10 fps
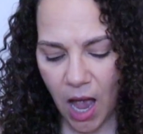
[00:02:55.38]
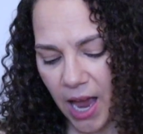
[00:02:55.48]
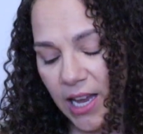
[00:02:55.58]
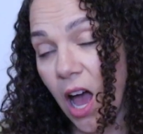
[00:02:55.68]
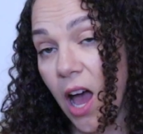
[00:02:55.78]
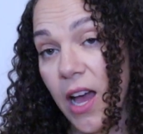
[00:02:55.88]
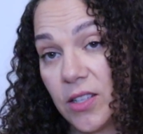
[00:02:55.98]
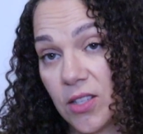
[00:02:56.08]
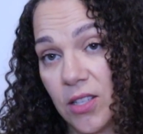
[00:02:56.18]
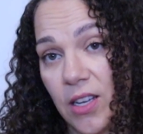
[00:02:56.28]
I
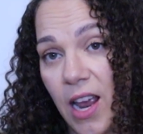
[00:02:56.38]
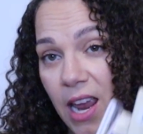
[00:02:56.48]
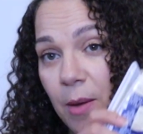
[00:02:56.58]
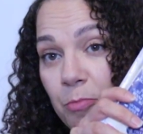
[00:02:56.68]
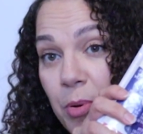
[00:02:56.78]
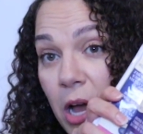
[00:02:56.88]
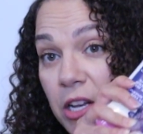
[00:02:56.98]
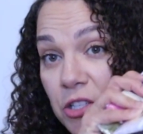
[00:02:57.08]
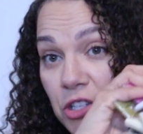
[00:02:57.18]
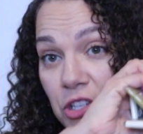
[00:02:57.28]
got a
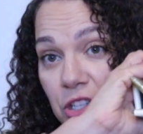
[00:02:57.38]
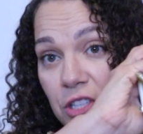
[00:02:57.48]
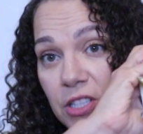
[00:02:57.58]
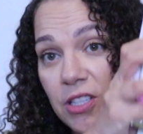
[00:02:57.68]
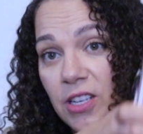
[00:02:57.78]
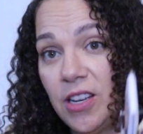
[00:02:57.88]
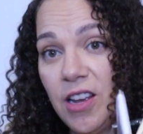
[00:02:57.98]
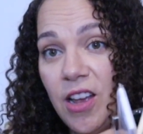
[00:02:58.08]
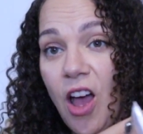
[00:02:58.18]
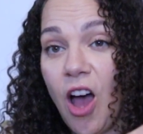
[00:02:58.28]
bunch
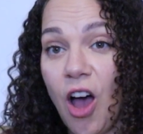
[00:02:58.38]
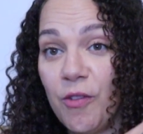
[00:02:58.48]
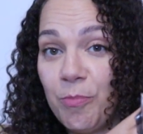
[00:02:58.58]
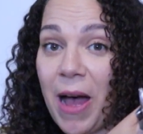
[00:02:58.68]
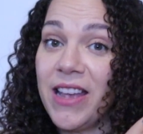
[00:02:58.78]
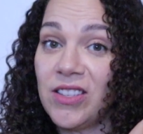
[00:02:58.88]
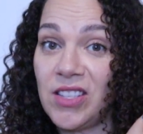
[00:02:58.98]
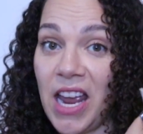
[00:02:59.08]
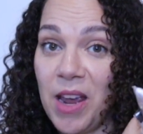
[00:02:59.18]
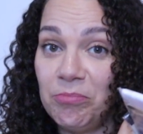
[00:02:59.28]
of bias
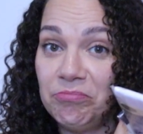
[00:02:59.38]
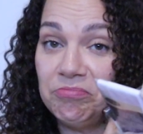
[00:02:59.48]
tape